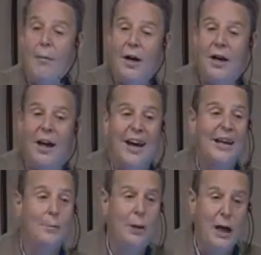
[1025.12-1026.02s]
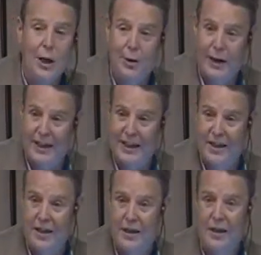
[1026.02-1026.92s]
comma and a
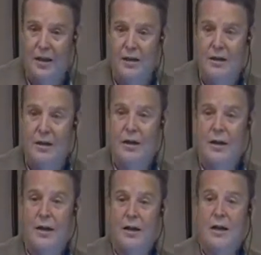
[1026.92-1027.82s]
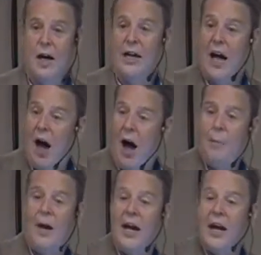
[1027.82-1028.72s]
period, a
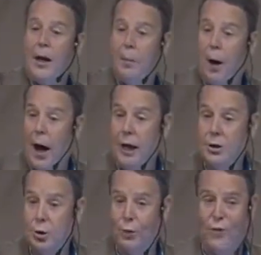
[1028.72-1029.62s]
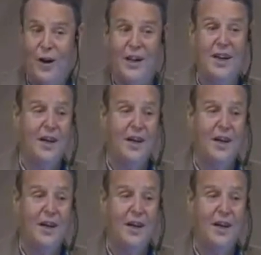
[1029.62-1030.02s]
comma and apostrophe.